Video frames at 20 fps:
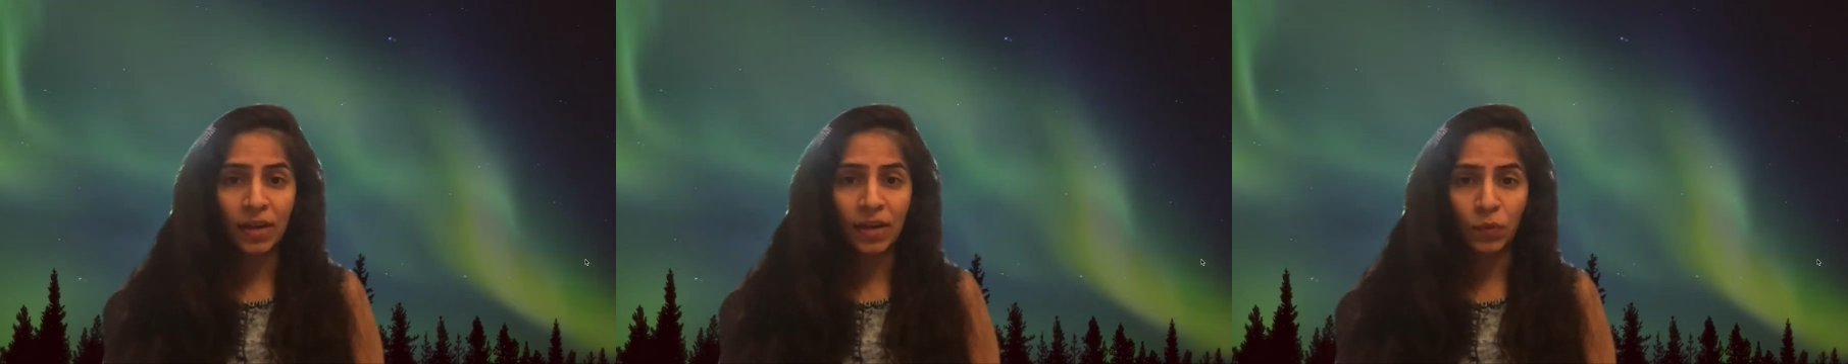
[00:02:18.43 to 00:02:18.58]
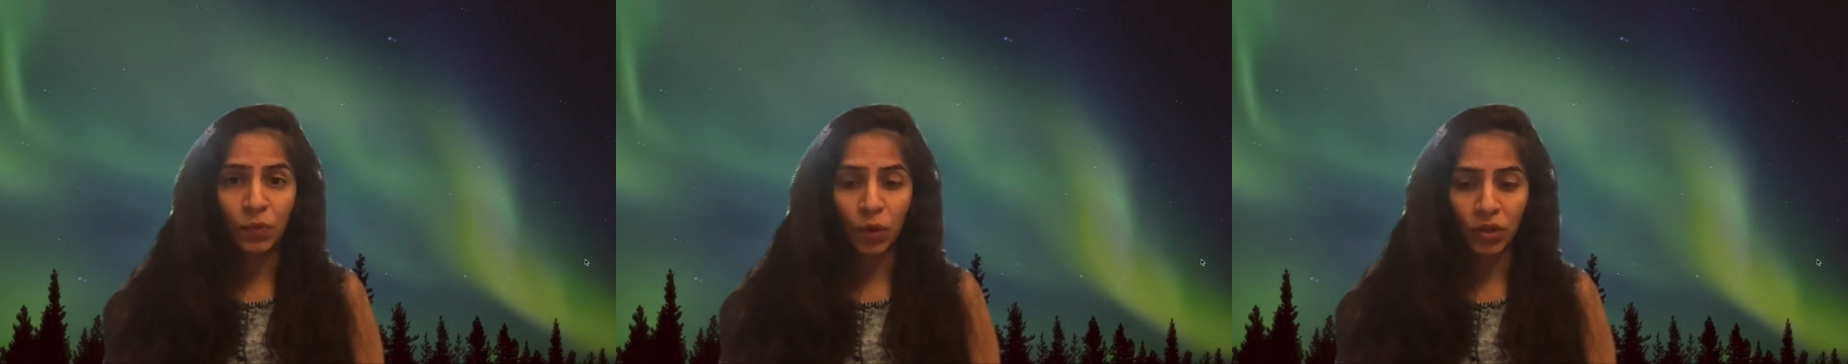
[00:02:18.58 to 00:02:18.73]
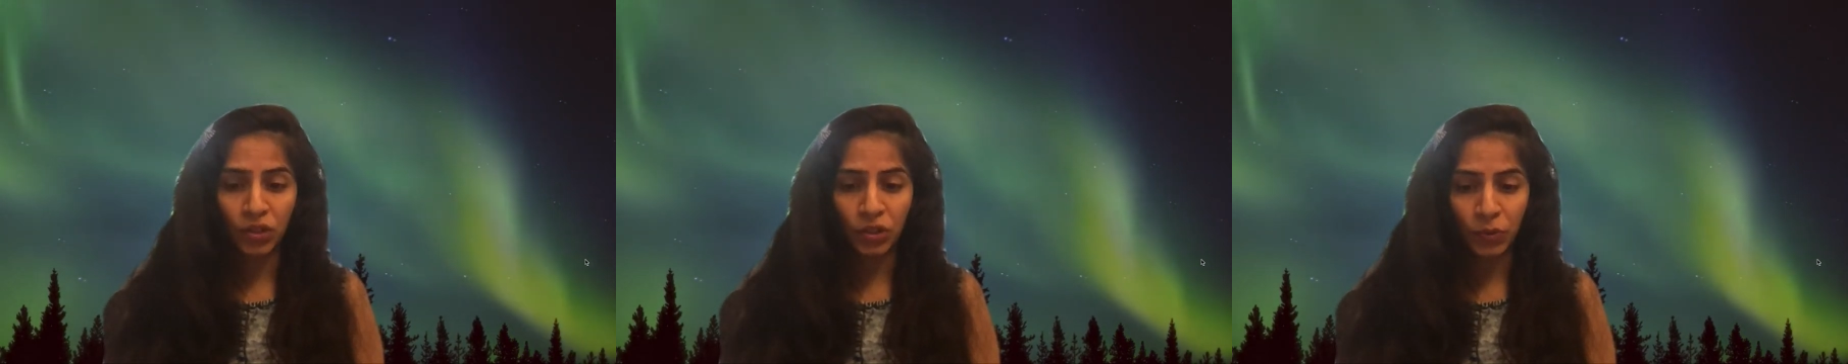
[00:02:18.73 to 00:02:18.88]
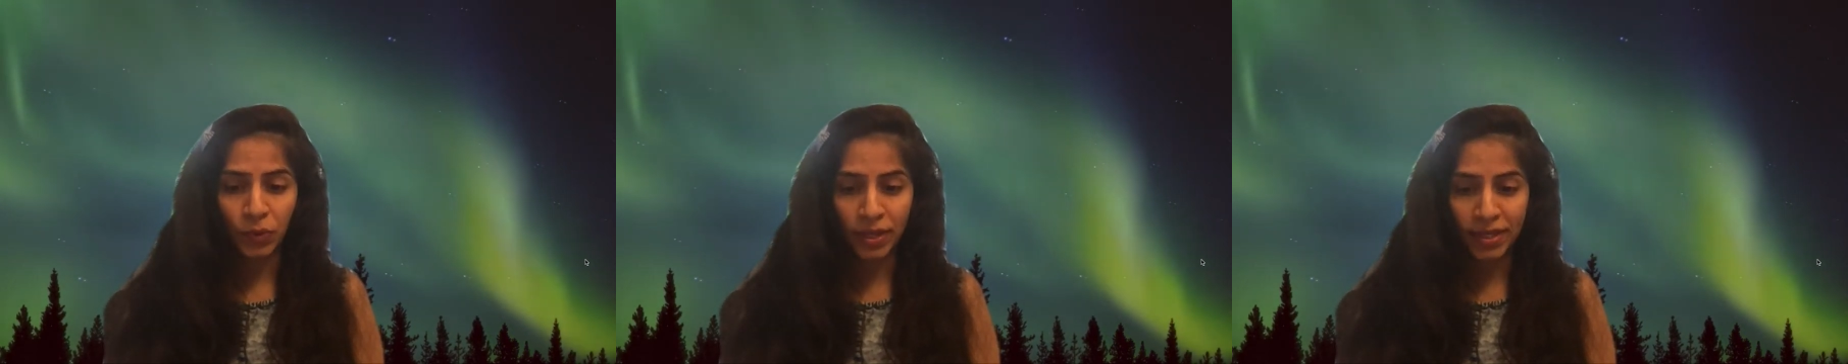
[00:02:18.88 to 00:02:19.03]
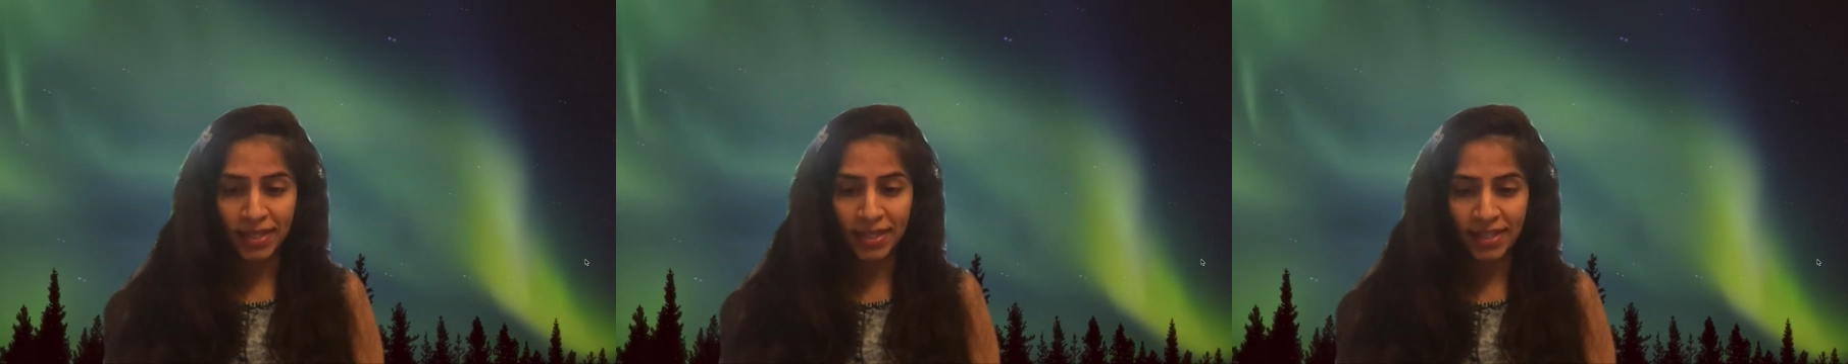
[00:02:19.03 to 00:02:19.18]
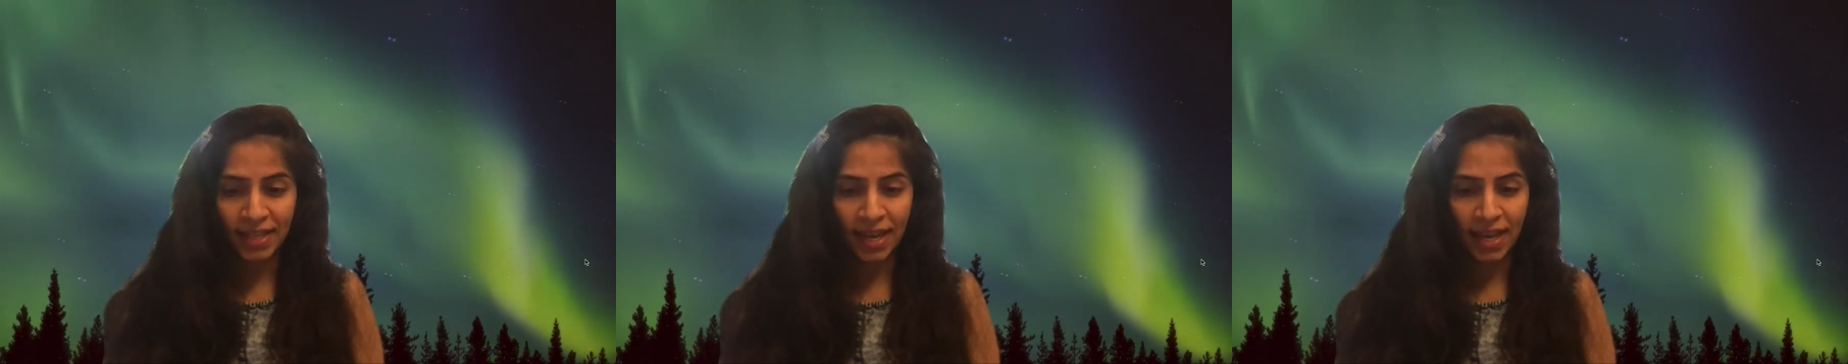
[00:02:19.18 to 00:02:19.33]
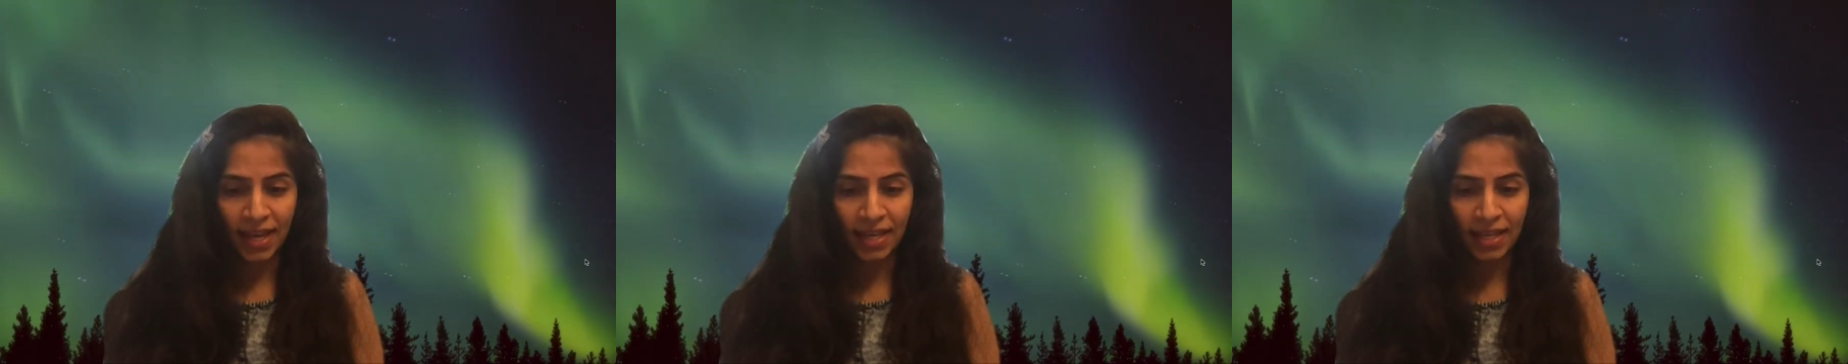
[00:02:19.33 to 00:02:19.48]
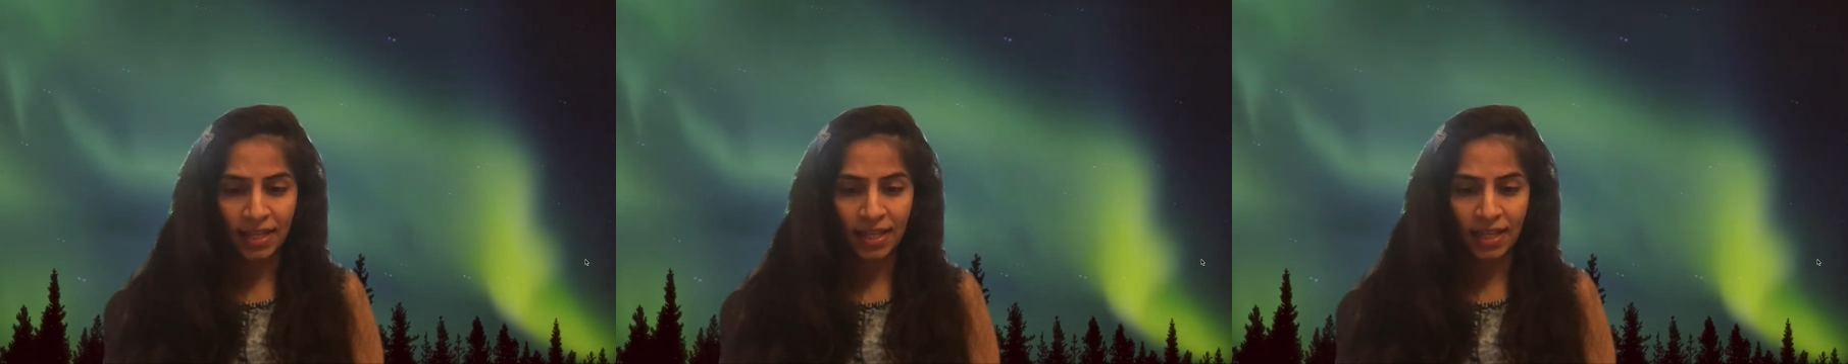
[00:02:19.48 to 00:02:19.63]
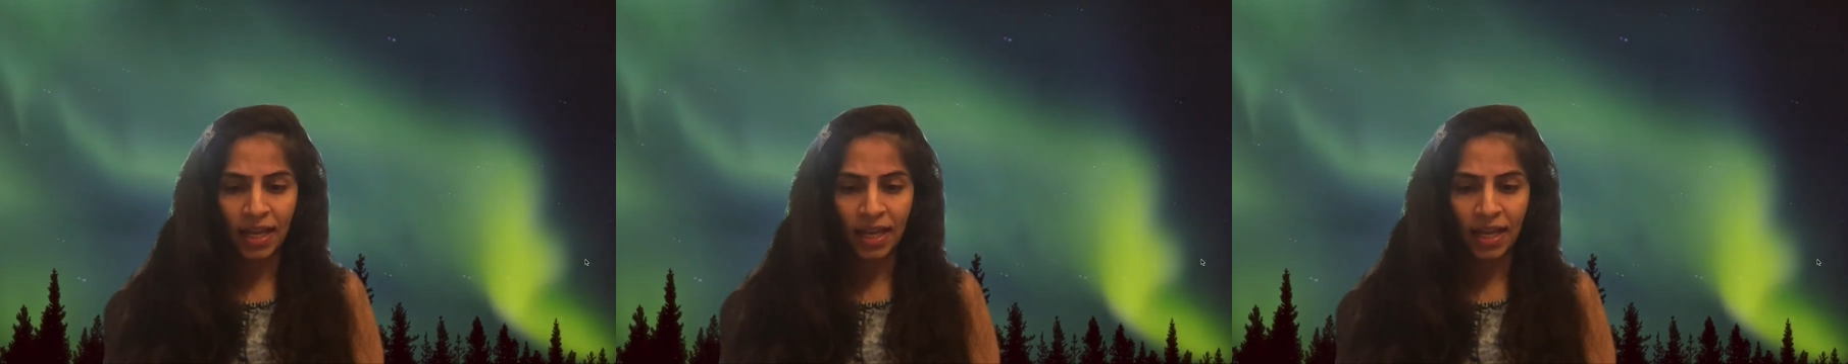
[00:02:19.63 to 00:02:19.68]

what you are saying.